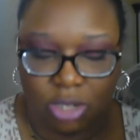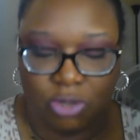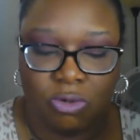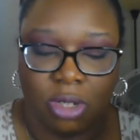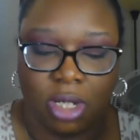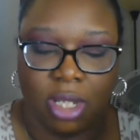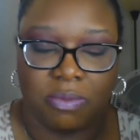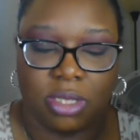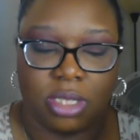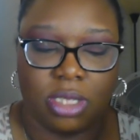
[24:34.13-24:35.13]
dual
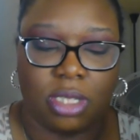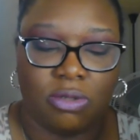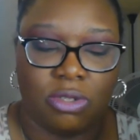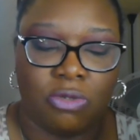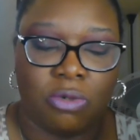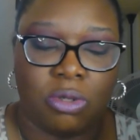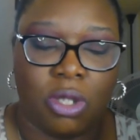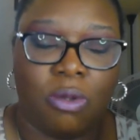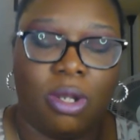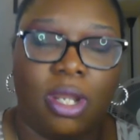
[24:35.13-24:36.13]
lips, those dual
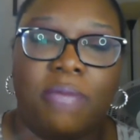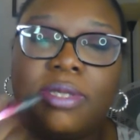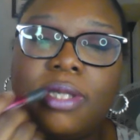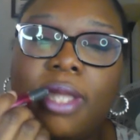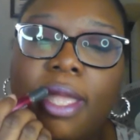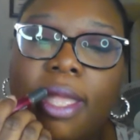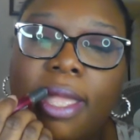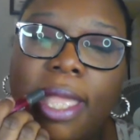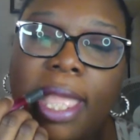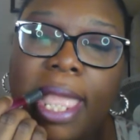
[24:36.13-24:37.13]
tone lips,
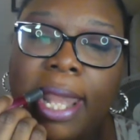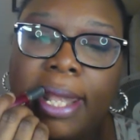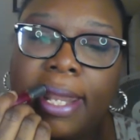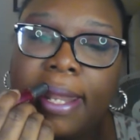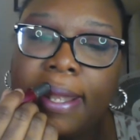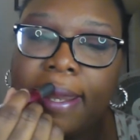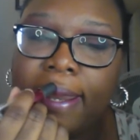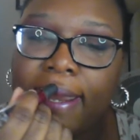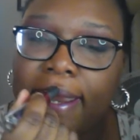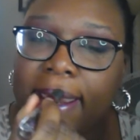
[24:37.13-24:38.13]
and then
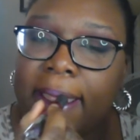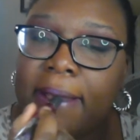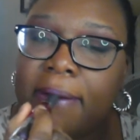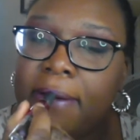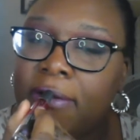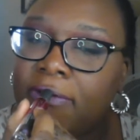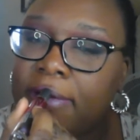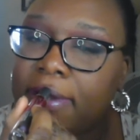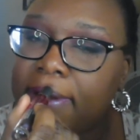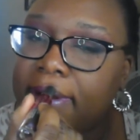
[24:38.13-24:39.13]
go
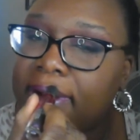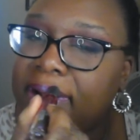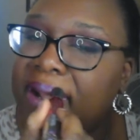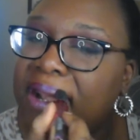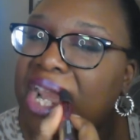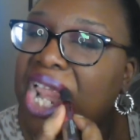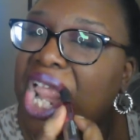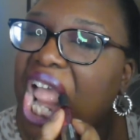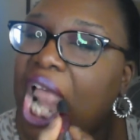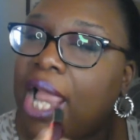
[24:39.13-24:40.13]
over
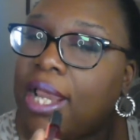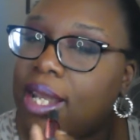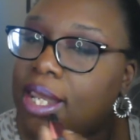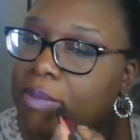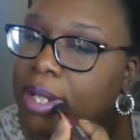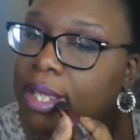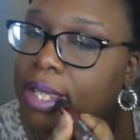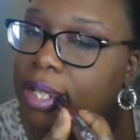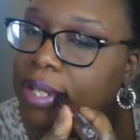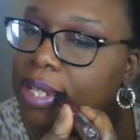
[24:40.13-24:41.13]
like a lip
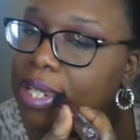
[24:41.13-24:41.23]
line.